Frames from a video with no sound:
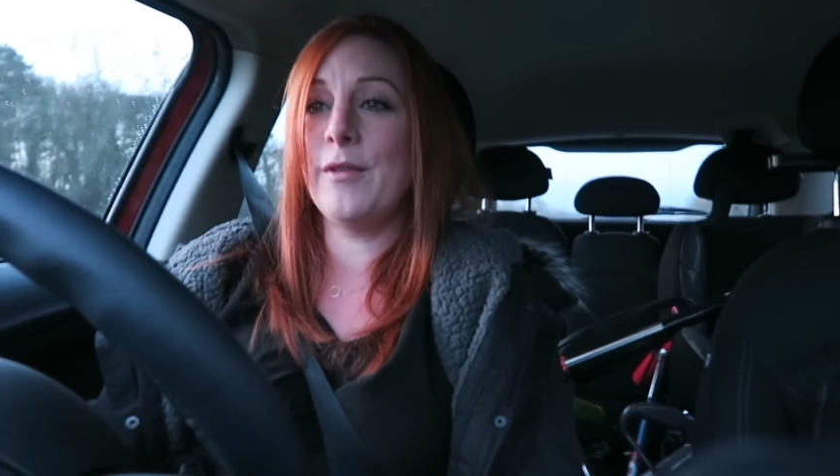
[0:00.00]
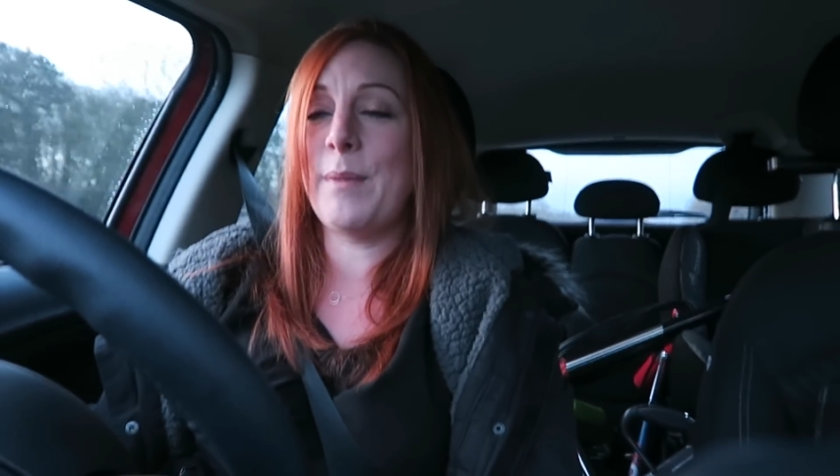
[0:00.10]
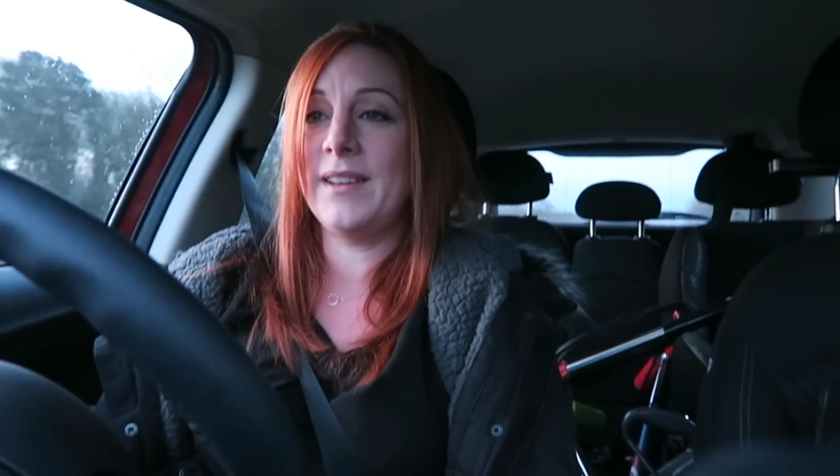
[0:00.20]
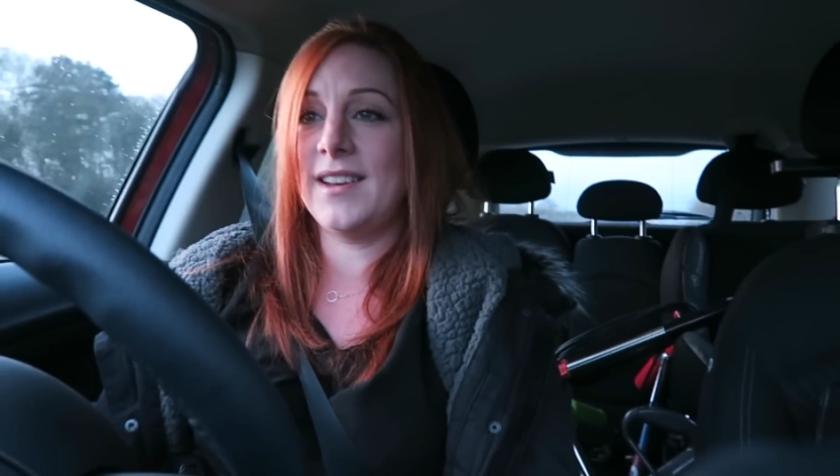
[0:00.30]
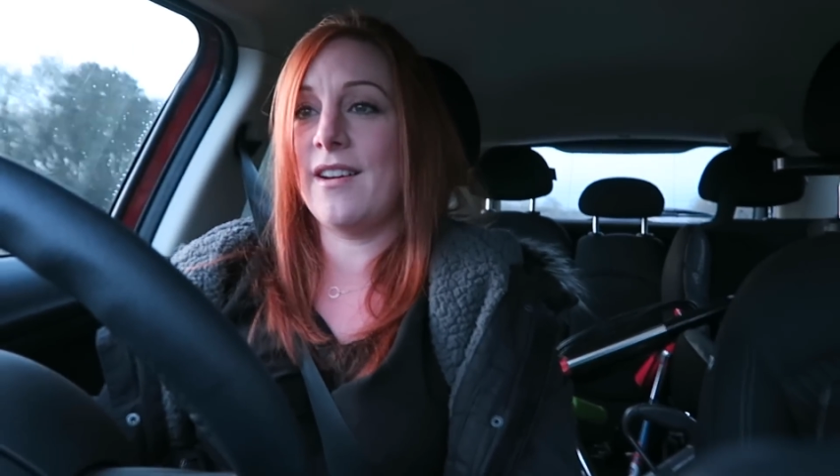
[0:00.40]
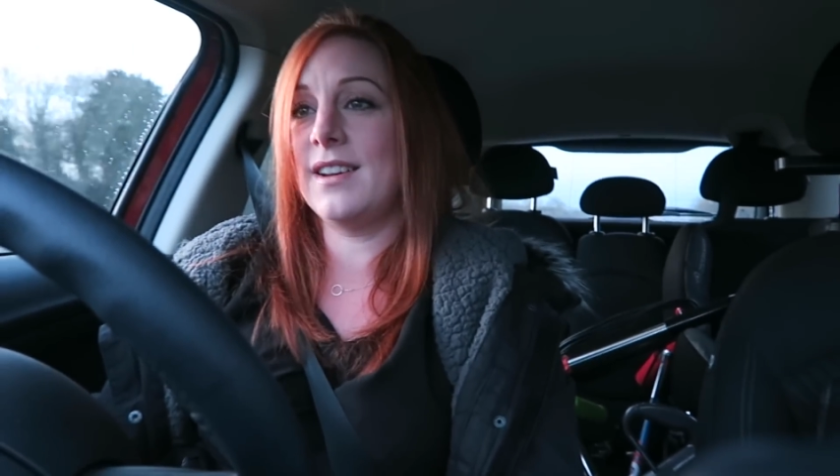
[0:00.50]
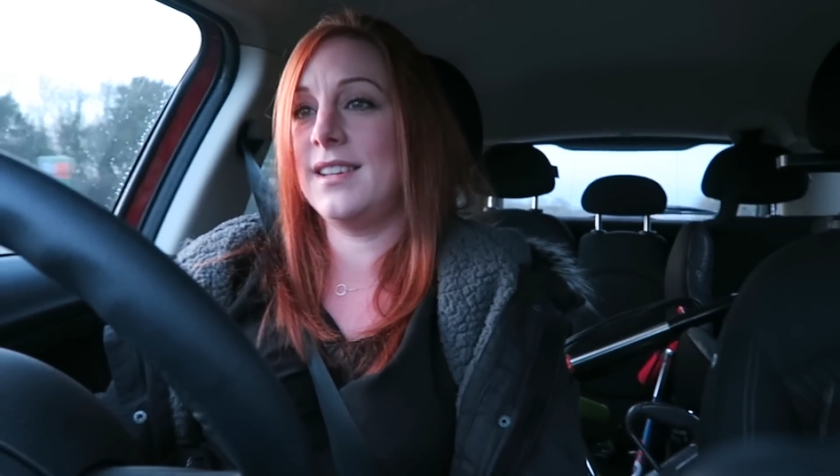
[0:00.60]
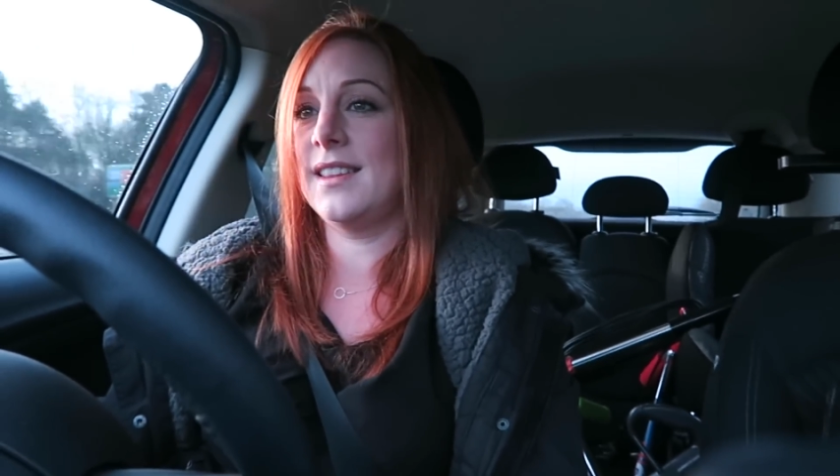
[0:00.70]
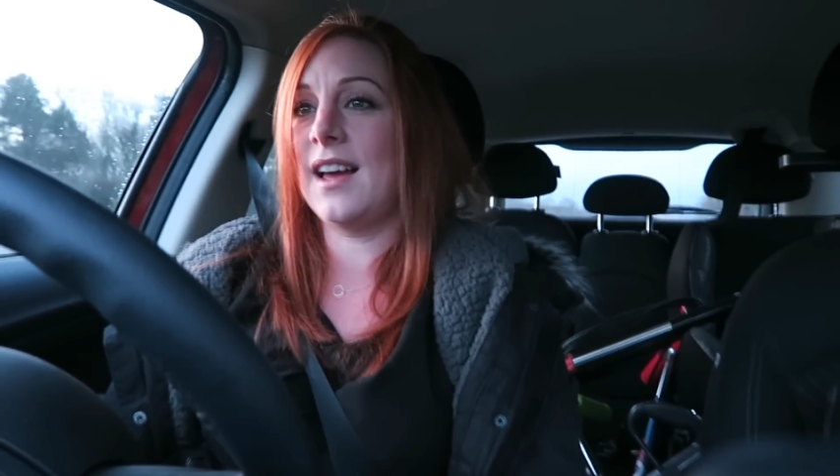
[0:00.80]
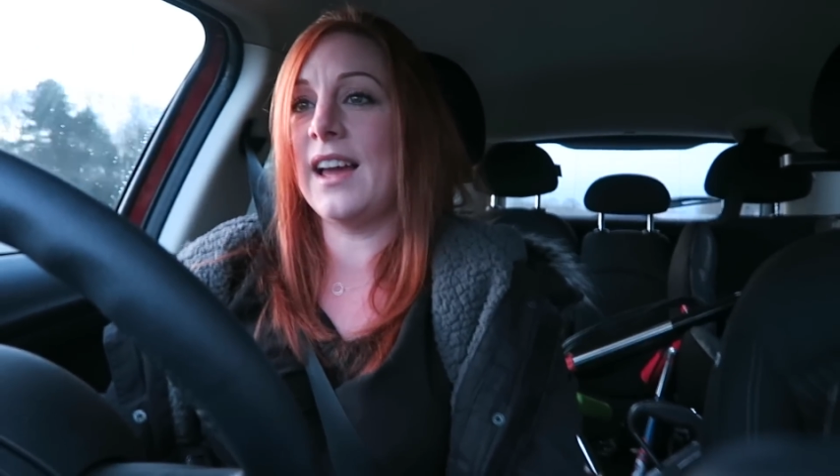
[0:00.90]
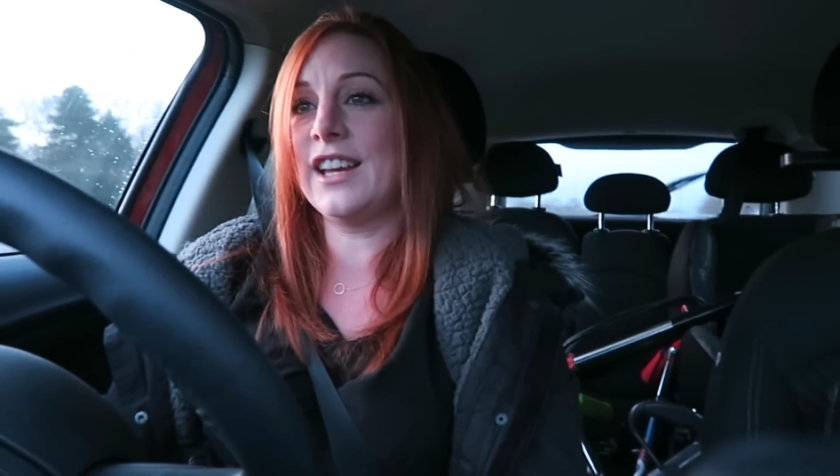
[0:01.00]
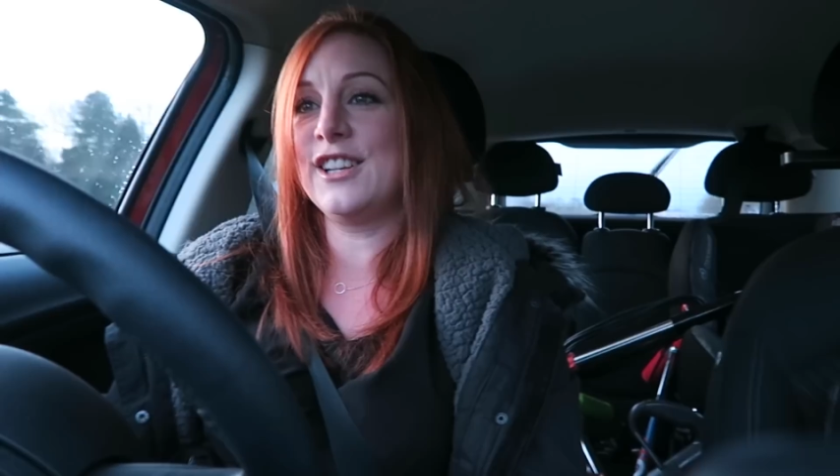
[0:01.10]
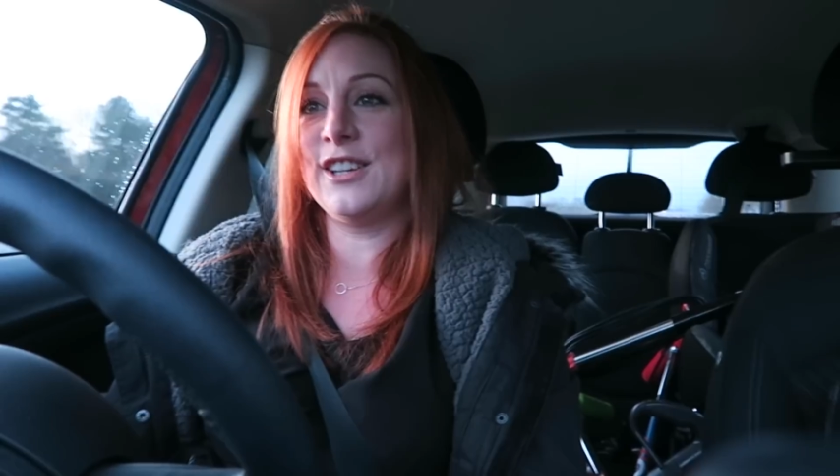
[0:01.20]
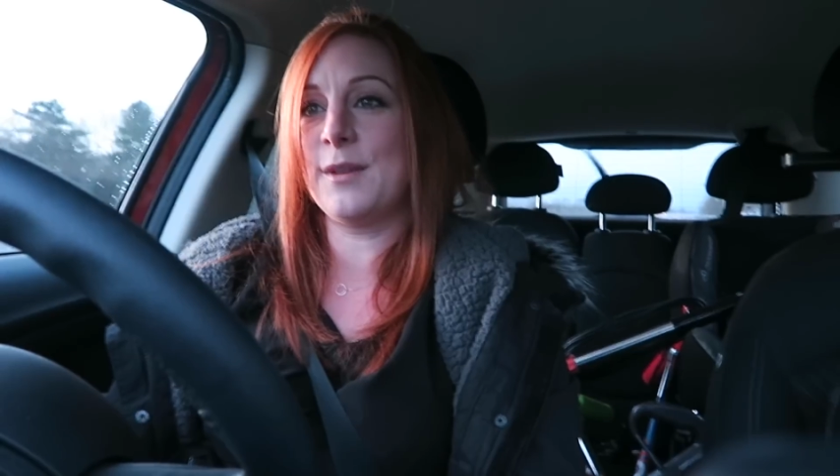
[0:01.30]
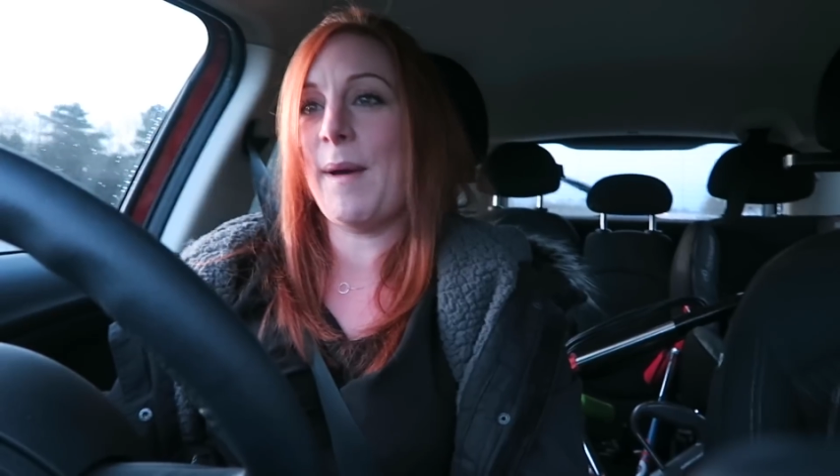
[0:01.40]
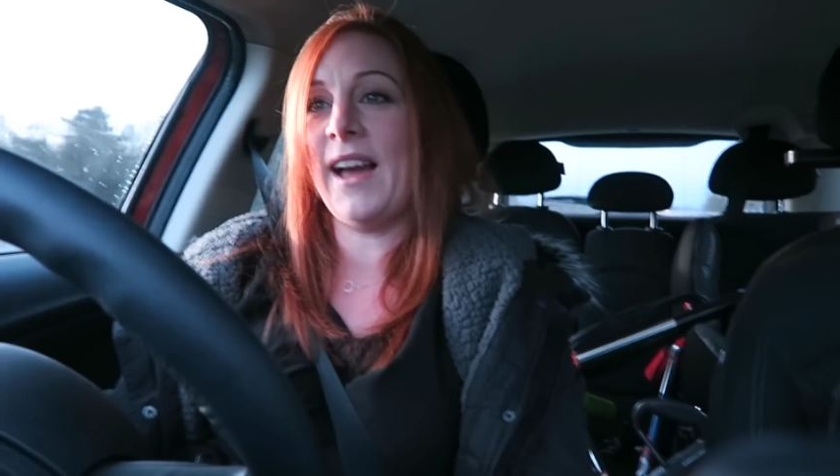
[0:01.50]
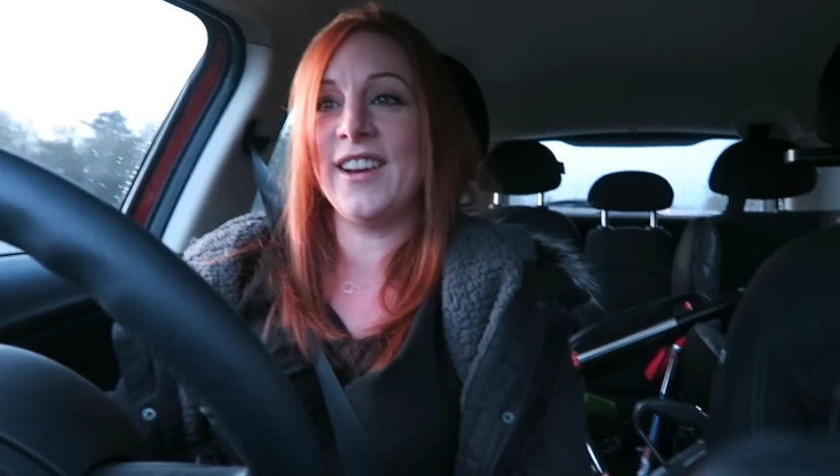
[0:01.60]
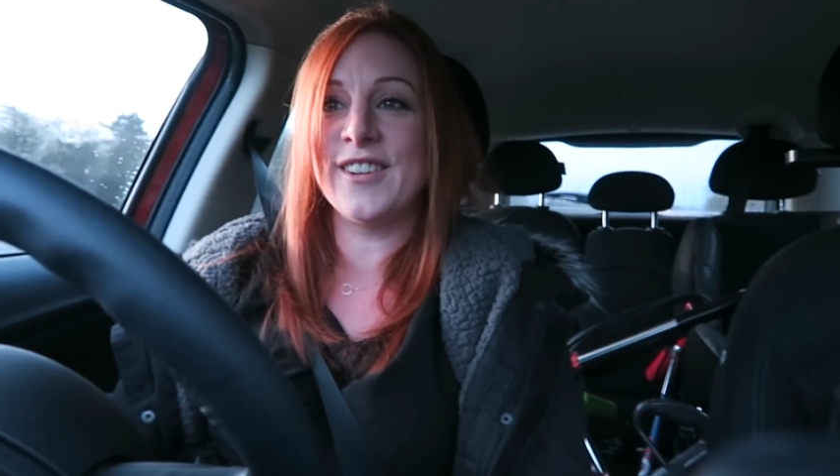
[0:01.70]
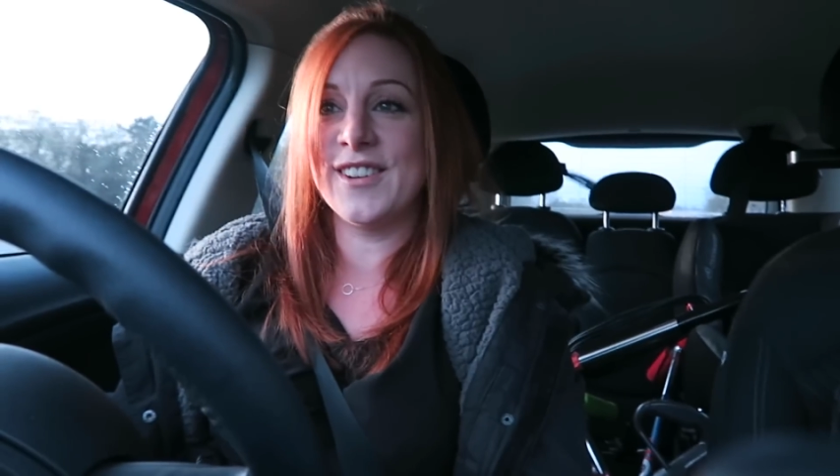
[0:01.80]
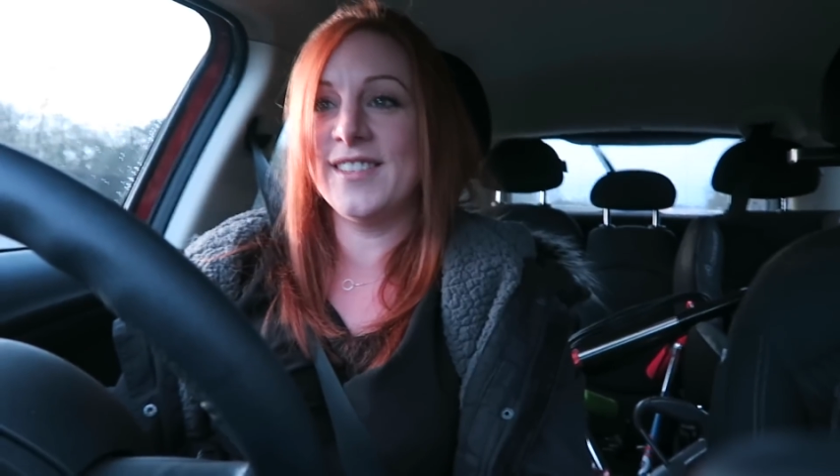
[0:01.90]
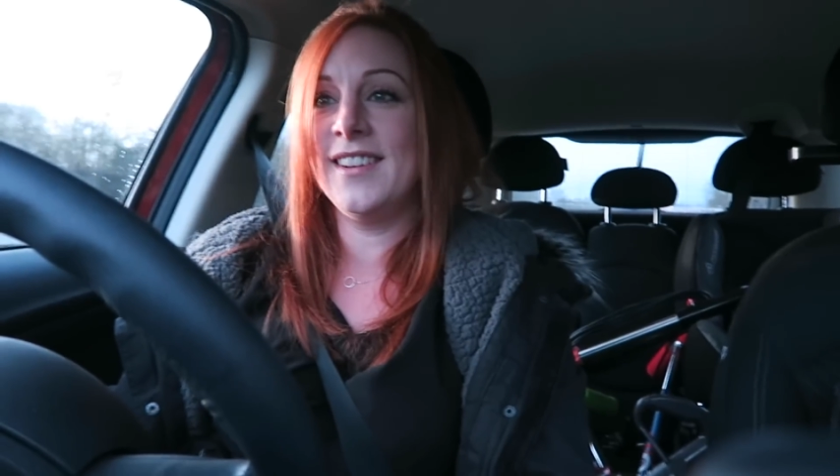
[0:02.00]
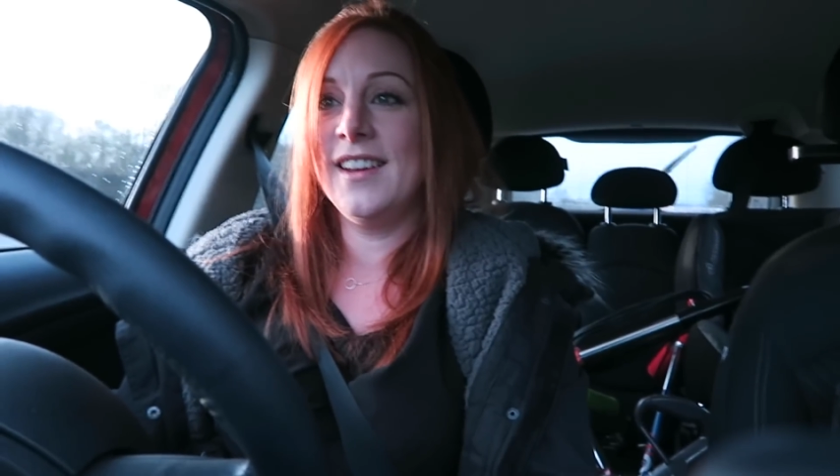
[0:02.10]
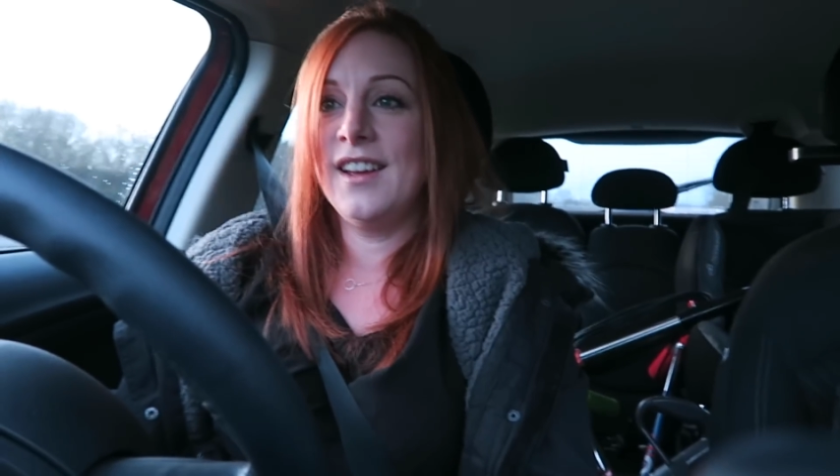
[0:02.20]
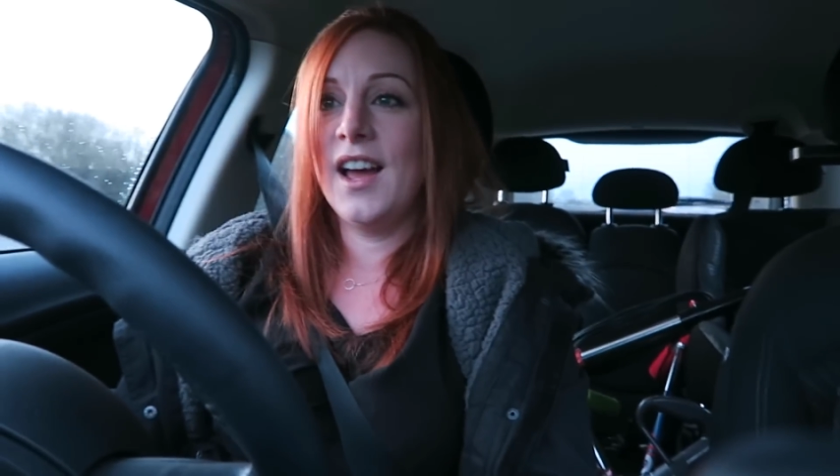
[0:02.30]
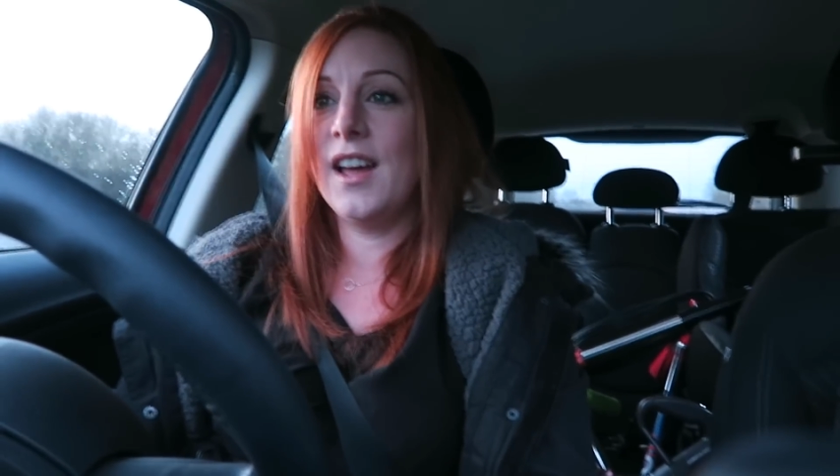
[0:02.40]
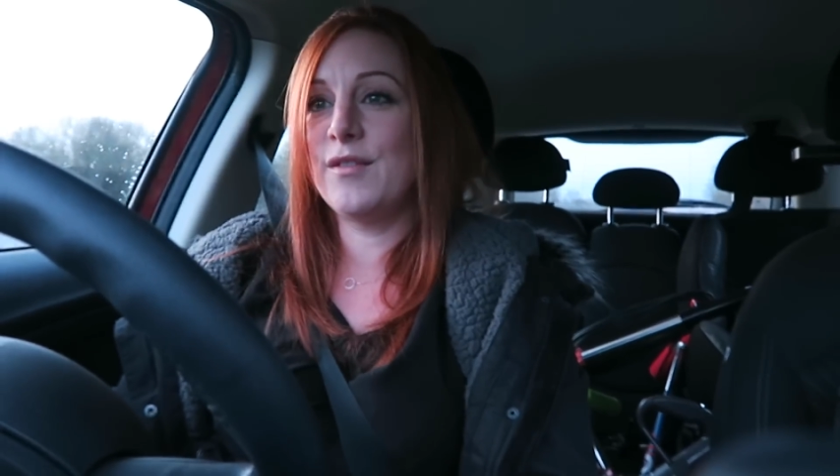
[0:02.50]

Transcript: for posterity that I can look back on and